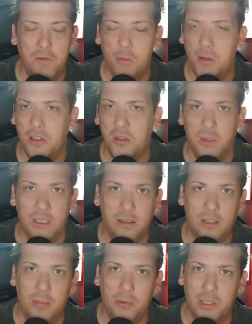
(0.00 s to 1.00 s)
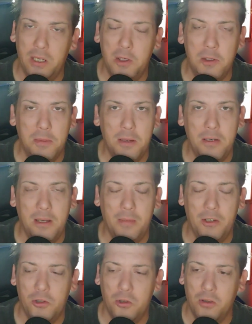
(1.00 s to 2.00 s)
months to a couple of years, maybe, I'm not
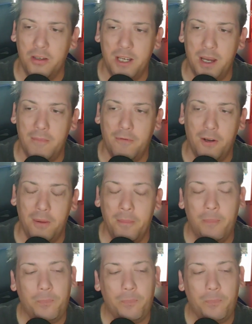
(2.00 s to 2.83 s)
sure of the time frame.